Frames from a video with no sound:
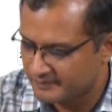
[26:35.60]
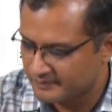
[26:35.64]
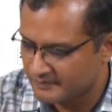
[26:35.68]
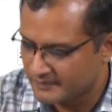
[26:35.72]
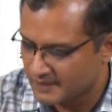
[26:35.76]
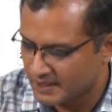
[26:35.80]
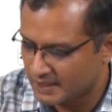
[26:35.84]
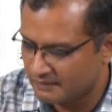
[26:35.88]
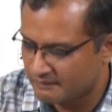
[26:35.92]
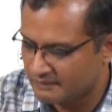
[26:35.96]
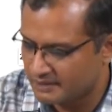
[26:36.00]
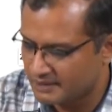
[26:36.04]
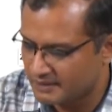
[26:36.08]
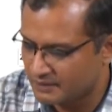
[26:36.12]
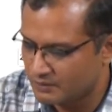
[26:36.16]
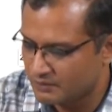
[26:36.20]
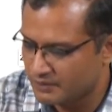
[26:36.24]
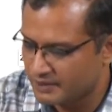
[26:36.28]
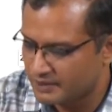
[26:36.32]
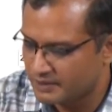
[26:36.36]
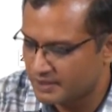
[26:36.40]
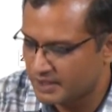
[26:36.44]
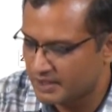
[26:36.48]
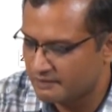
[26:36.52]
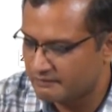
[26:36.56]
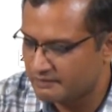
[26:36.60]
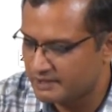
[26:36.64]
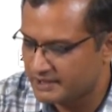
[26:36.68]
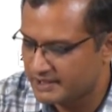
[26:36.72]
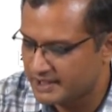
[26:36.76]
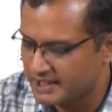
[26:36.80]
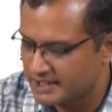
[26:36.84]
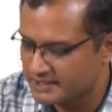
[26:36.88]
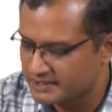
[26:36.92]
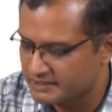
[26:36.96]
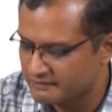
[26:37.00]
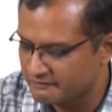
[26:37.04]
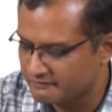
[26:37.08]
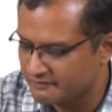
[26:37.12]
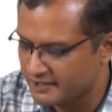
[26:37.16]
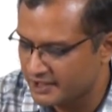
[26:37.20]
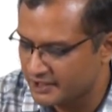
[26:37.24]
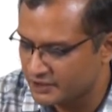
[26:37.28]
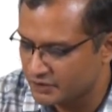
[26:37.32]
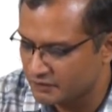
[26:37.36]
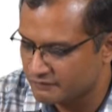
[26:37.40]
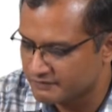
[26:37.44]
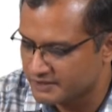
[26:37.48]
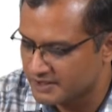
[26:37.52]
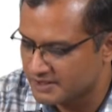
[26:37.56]
I will take the weight
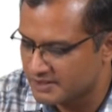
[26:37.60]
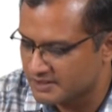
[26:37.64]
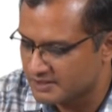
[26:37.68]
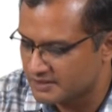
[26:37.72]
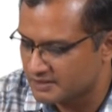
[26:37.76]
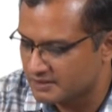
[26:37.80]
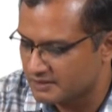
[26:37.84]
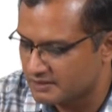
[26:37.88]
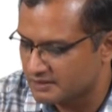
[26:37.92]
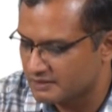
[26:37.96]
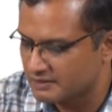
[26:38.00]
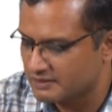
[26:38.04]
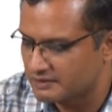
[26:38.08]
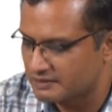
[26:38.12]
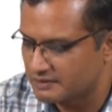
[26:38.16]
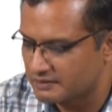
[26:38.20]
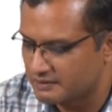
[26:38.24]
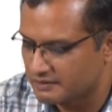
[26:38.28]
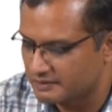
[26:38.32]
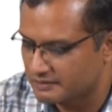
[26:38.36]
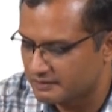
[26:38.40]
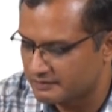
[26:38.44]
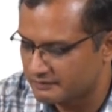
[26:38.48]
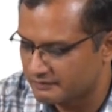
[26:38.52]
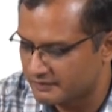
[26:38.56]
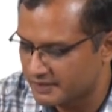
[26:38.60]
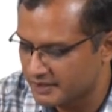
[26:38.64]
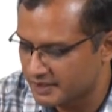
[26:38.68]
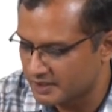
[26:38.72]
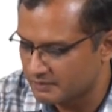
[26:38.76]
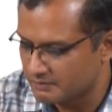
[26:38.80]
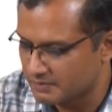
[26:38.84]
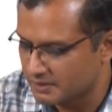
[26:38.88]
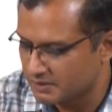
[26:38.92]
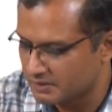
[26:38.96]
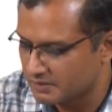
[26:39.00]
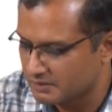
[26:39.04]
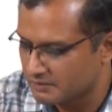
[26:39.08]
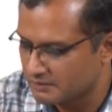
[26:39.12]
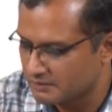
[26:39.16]
of this variable